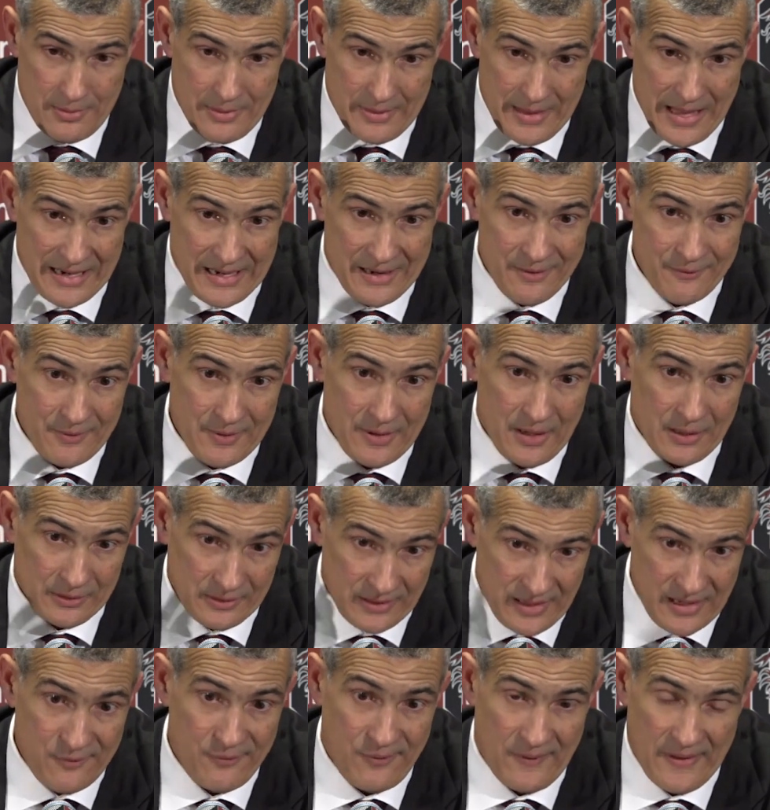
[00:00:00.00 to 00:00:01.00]
not even on
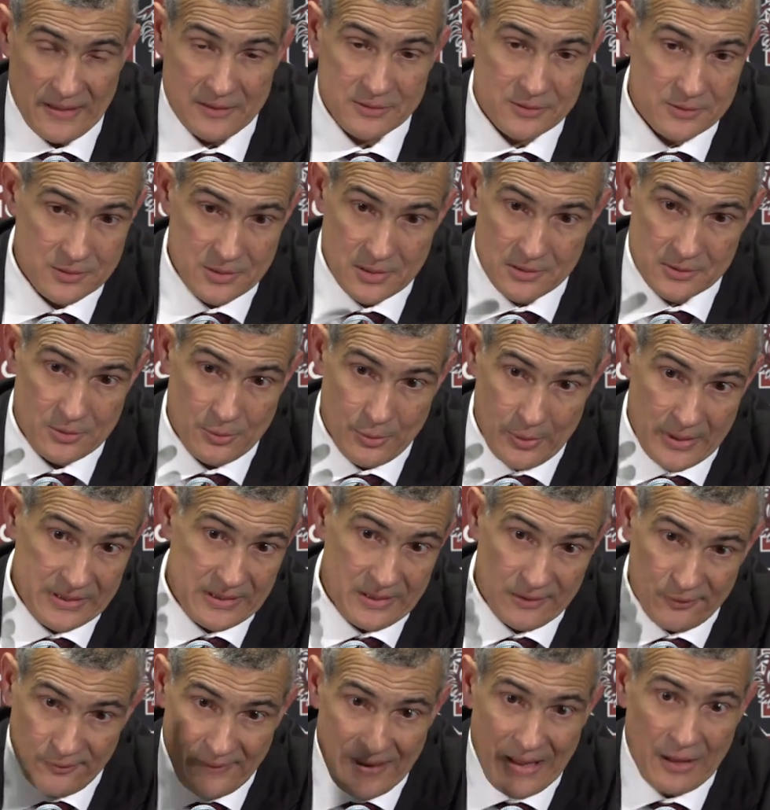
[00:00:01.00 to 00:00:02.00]
defense, just
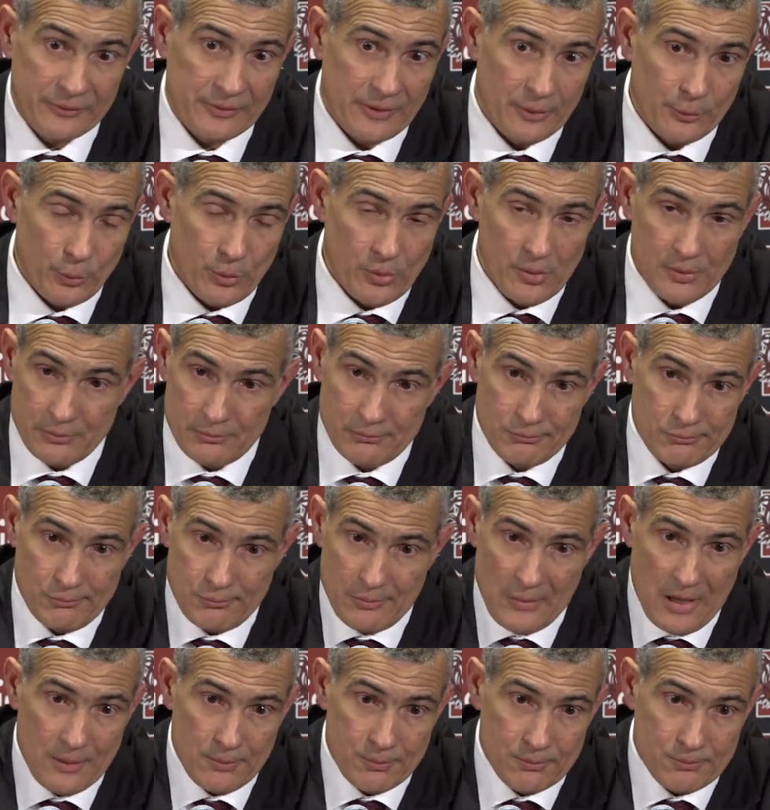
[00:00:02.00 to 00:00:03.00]
horrendous fouls
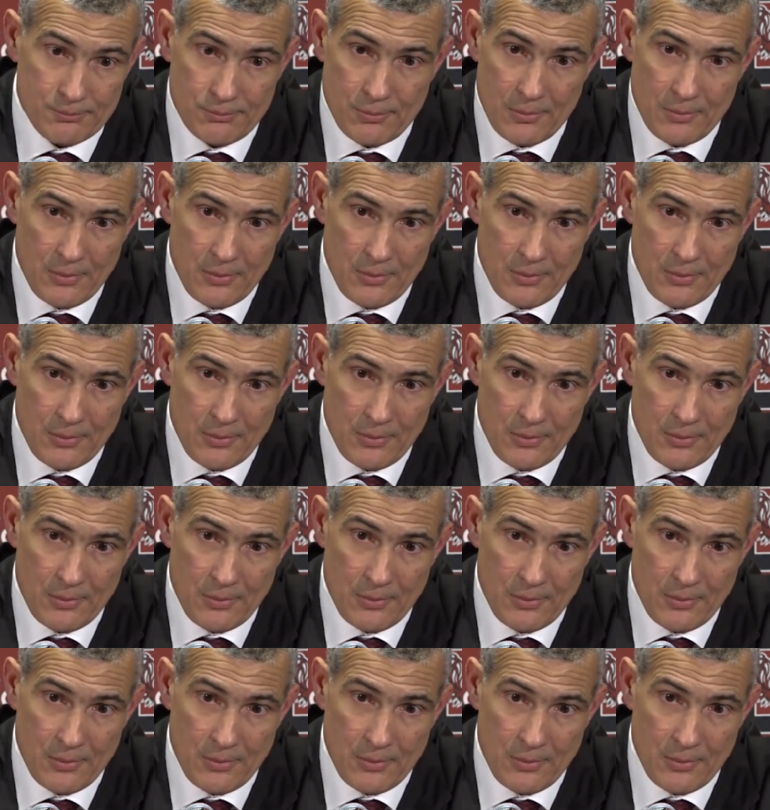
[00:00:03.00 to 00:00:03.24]
on